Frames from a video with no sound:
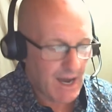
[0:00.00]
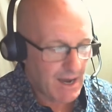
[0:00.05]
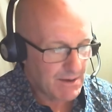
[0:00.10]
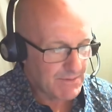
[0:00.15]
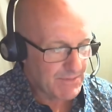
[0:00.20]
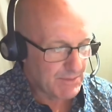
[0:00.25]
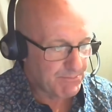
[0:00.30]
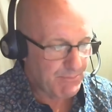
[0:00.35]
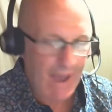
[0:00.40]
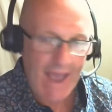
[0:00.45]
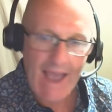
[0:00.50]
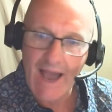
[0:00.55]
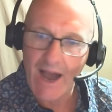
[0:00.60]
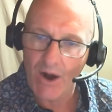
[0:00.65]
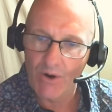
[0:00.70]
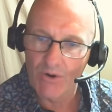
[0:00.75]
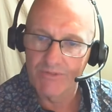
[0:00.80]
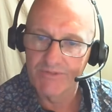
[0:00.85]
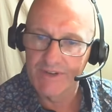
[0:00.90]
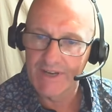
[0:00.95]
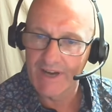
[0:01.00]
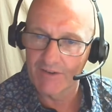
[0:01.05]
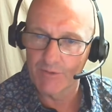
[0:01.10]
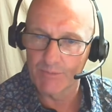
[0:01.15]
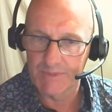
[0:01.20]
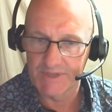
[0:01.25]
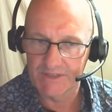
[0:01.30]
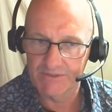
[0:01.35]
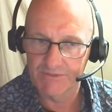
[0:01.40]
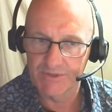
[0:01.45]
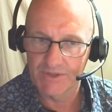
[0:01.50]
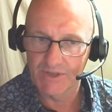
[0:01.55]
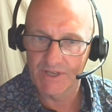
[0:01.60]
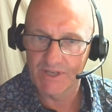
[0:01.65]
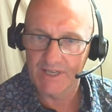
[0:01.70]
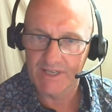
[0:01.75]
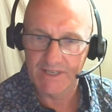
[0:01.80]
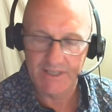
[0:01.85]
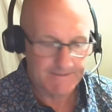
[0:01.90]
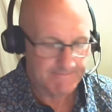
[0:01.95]
the power of government, if you
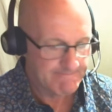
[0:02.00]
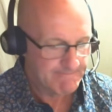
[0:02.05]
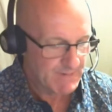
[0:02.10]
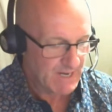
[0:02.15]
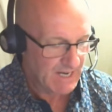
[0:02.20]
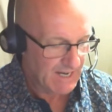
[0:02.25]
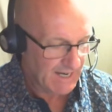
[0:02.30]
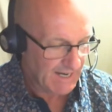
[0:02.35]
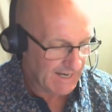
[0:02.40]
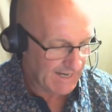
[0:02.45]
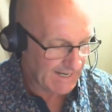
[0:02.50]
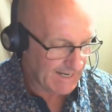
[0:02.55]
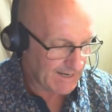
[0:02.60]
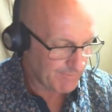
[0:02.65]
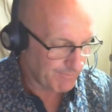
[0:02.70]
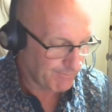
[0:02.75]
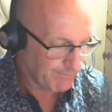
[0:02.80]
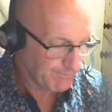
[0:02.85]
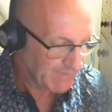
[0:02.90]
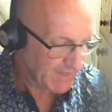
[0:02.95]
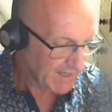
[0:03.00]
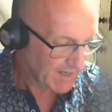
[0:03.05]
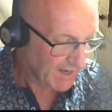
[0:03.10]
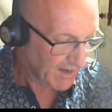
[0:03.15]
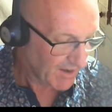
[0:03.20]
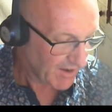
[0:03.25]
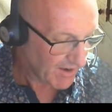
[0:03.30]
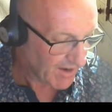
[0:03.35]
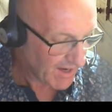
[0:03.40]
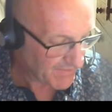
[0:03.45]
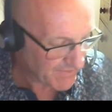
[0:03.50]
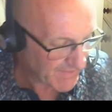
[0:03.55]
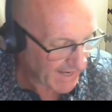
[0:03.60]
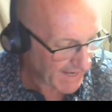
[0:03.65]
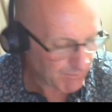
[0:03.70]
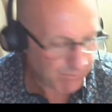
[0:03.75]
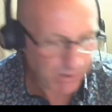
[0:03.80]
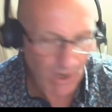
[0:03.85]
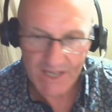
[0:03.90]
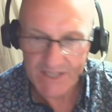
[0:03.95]
like.
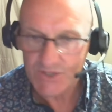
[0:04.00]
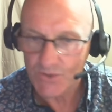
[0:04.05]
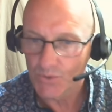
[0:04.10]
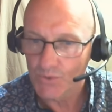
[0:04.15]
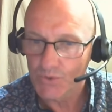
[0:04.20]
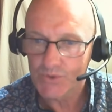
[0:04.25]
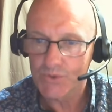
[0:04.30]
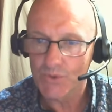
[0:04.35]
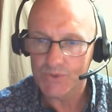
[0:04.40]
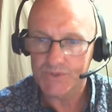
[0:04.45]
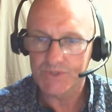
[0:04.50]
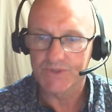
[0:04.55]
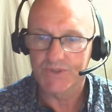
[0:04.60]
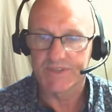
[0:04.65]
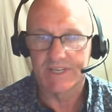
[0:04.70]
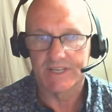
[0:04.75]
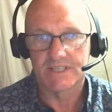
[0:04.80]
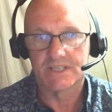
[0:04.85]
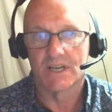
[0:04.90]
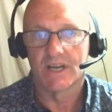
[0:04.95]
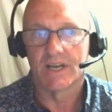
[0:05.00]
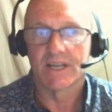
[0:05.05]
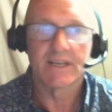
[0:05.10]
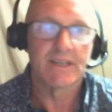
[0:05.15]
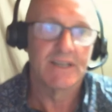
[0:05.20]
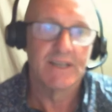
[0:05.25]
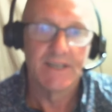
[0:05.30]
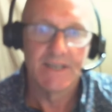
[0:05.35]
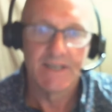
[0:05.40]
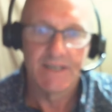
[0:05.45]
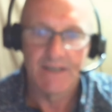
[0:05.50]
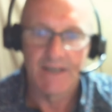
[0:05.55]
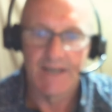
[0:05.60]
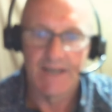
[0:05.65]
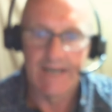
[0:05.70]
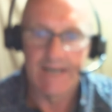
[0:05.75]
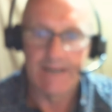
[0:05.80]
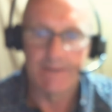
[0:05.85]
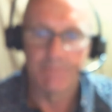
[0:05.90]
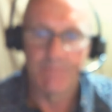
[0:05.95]
That applies to all sorts of things, like
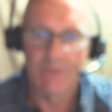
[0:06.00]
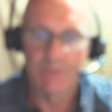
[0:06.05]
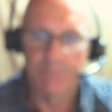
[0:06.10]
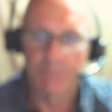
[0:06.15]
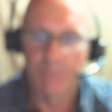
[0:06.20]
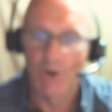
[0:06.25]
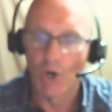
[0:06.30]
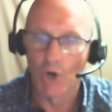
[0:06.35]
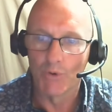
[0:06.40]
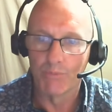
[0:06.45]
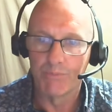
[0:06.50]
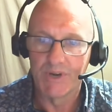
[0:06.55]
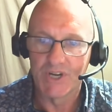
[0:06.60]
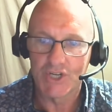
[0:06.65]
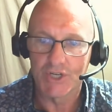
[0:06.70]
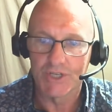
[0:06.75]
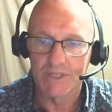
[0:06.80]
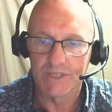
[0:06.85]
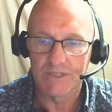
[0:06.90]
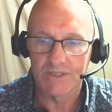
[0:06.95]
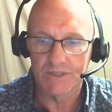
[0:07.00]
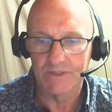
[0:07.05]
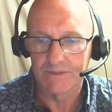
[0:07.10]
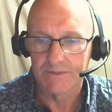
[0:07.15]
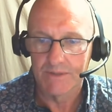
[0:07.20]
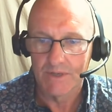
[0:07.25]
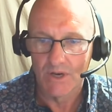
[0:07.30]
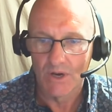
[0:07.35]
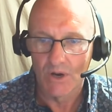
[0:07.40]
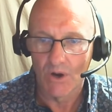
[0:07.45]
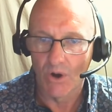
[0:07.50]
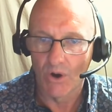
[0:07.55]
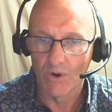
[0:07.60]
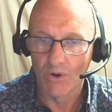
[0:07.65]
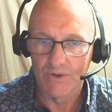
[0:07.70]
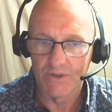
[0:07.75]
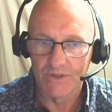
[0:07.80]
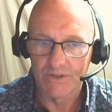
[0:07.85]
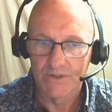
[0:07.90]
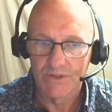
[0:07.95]
the prohibition
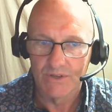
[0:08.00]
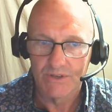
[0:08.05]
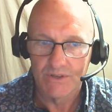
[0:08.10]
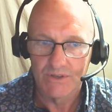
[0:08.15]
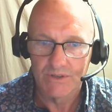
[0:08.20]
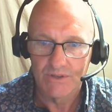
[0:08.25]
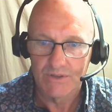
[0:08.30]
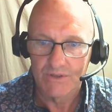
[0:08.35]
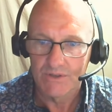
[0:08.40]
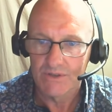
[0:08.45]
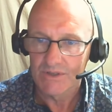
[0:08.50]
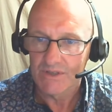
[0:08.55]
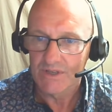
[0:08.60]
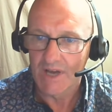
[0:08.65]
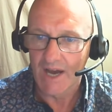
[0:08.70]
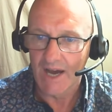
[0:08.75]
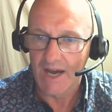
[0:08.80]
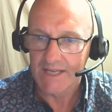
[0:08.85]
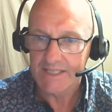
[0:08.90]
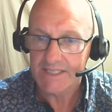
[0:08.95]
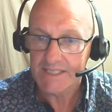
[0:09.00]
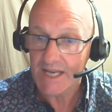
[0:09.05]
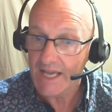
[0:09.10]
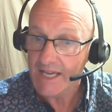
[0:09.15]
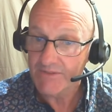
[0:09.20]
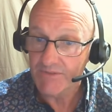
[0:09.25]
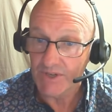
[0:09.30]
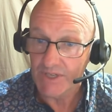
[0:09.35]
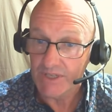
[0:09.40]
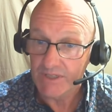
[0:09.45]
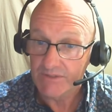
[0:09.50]
on slavery,